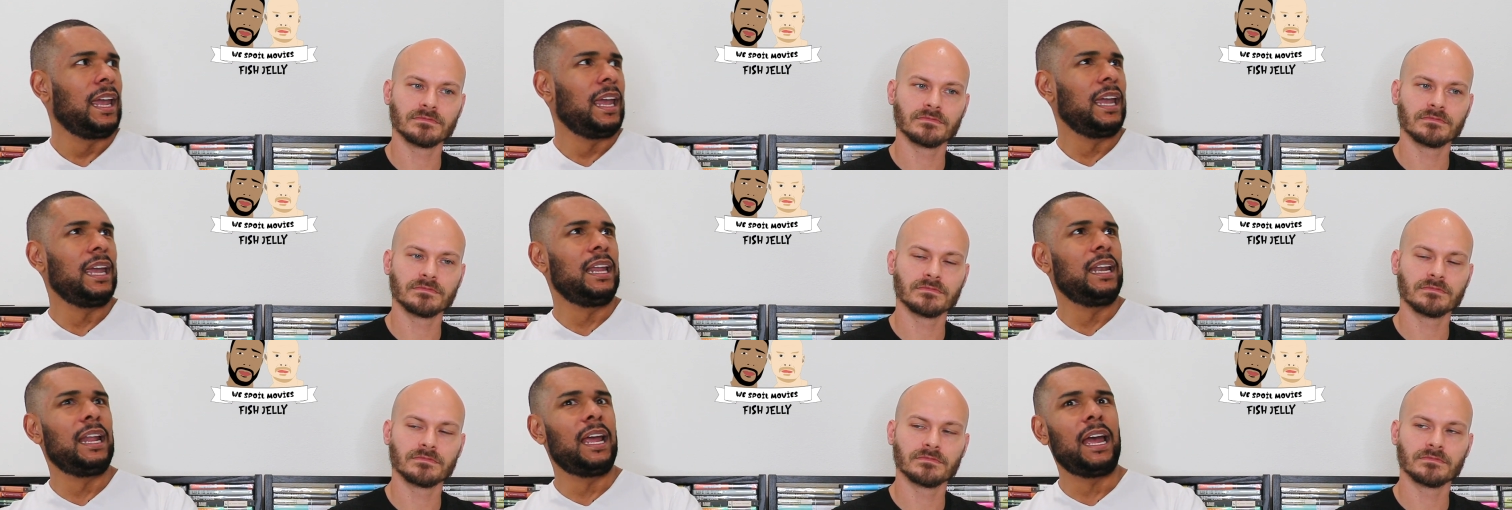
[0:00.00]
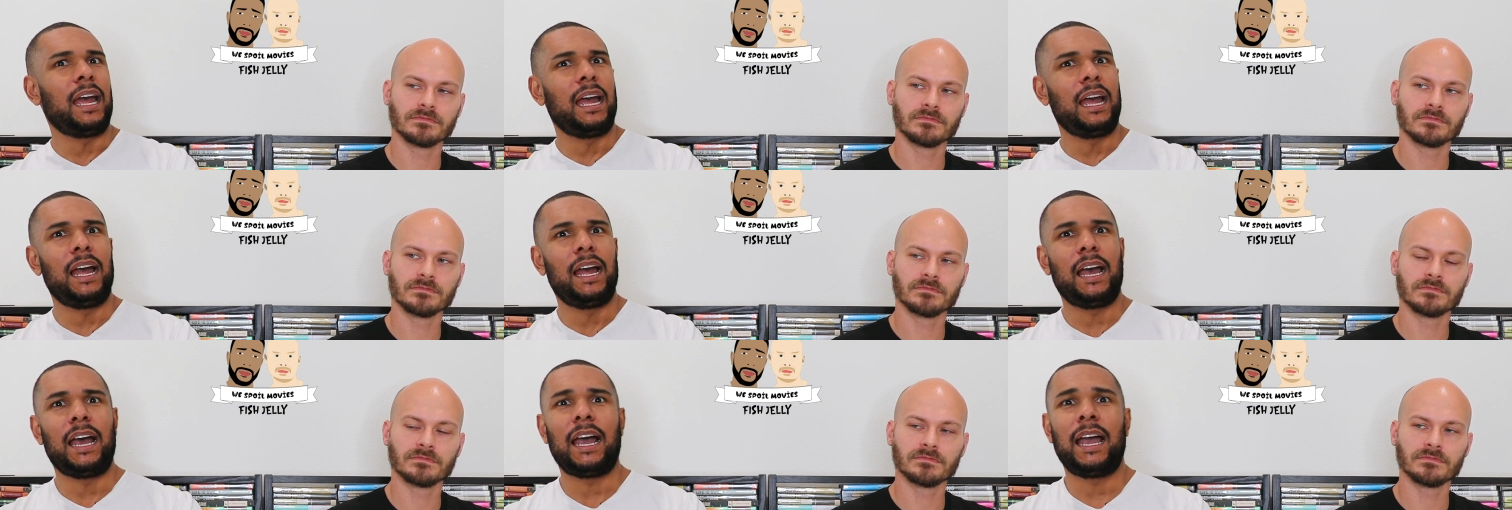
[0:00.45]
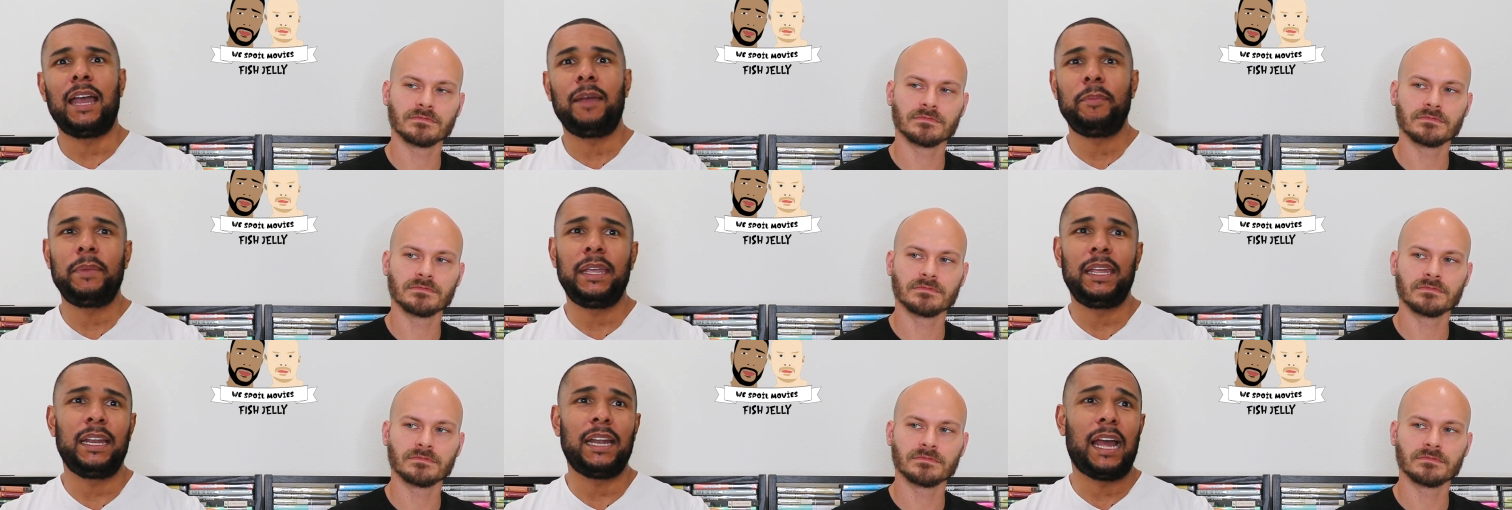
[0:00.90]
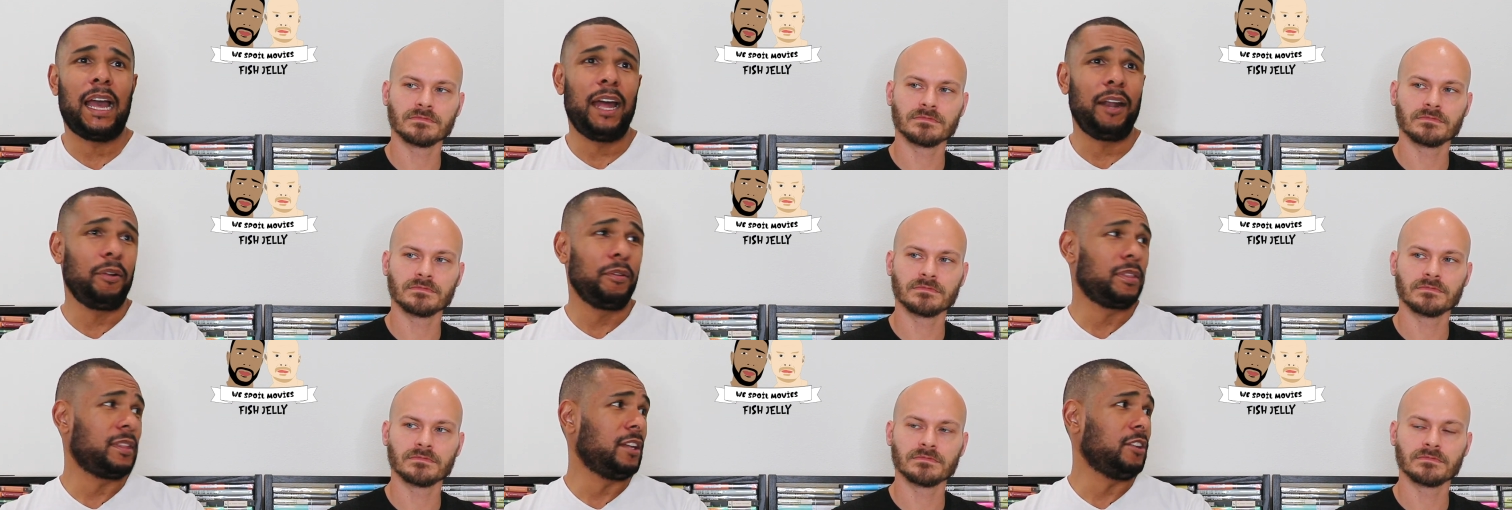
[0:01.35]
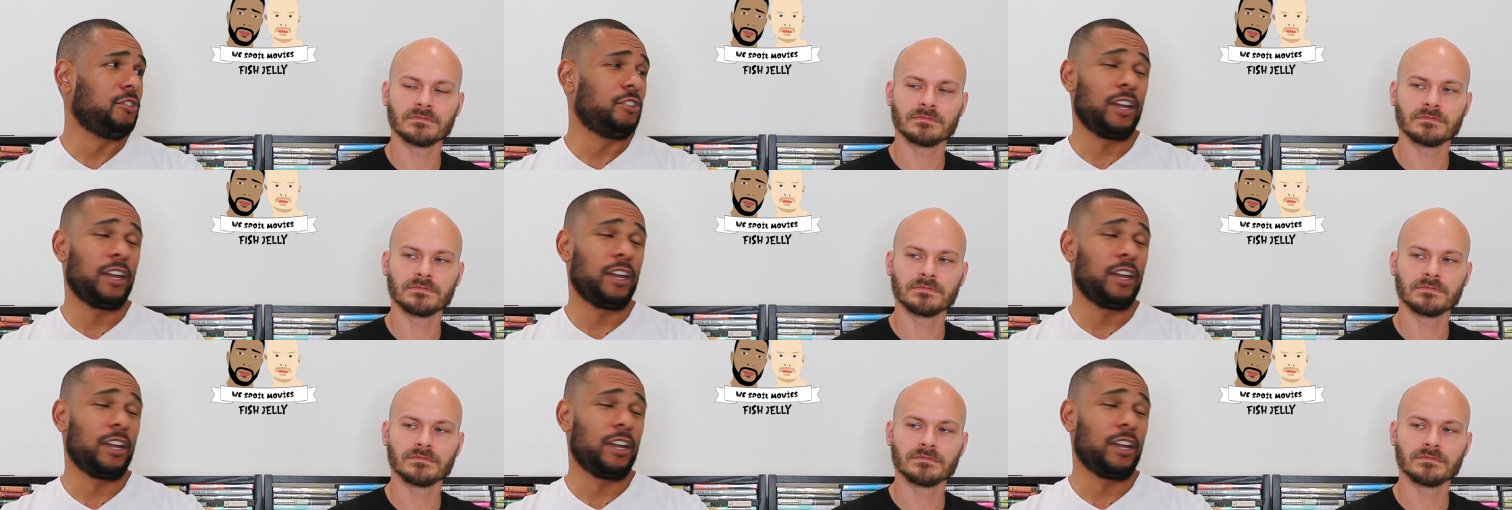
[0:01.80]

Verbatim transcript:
Speaker 1: and I mean, I don't think